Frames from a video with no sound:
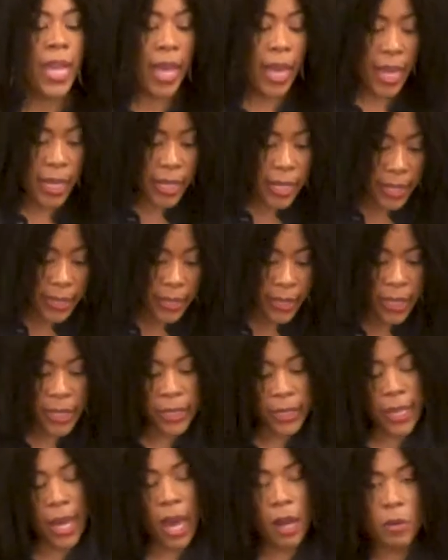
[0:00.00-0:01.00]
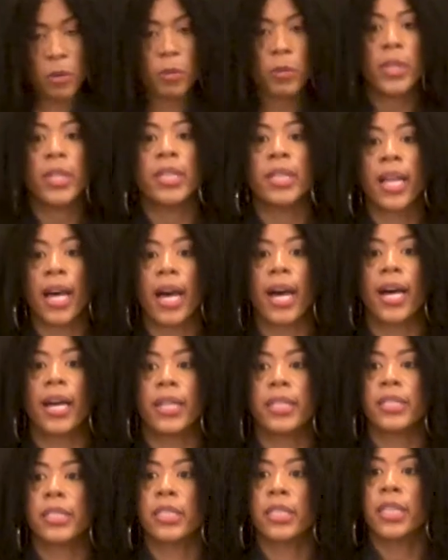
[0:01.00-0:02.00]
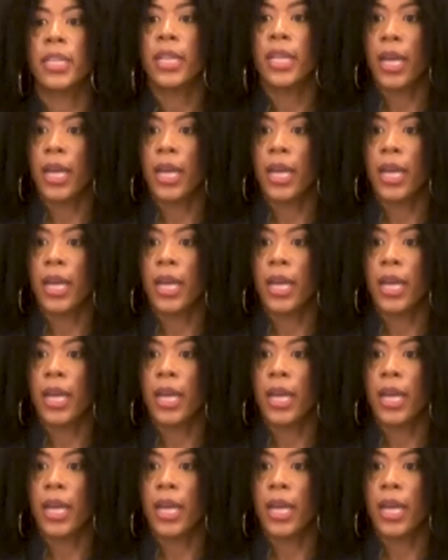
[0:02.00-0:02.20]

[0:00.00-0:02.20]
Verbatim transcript: And he did not realize